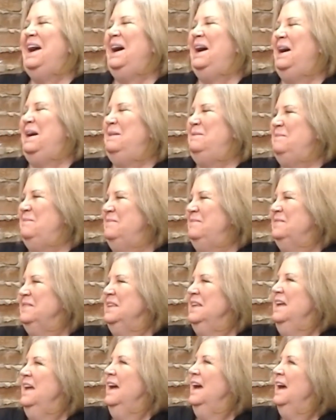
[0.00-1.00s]
But
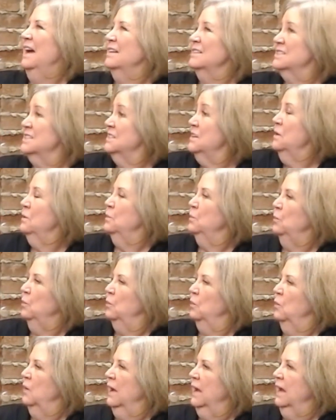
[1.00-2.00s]

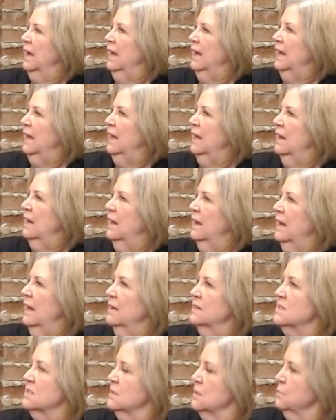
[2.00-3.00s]
so
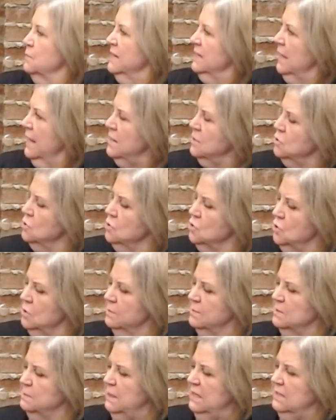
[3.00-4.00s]
it's the
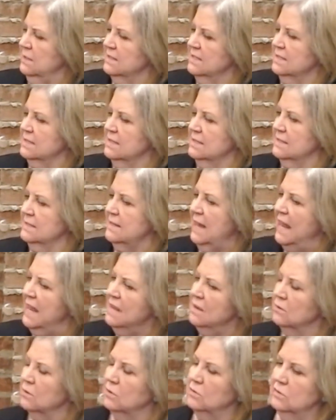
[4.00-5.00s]
relationships, because
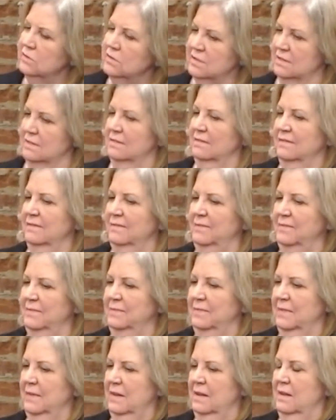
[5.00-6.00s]

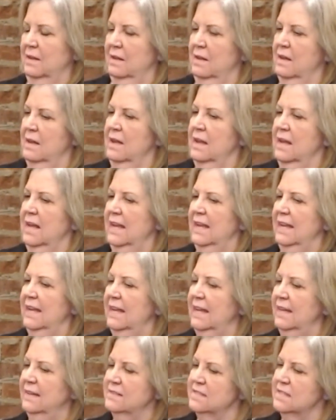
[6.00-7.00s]
sales
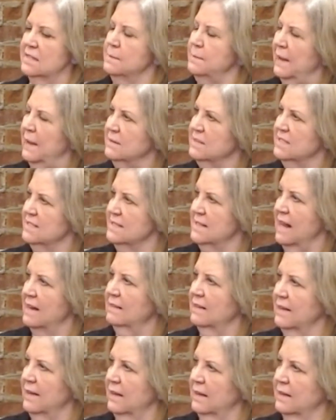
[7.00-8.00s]
isn't
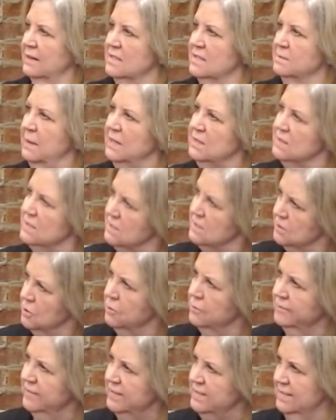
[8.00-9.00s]
about selling, it's
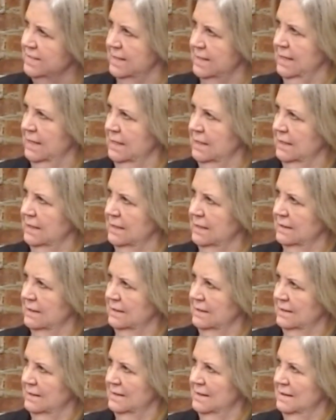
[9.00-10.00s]
about
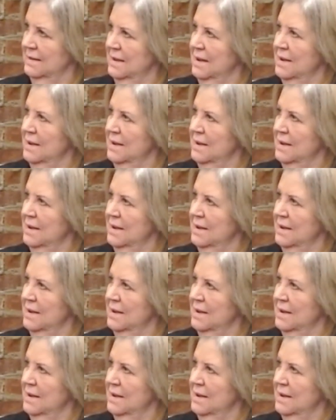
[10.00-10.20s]
servicing.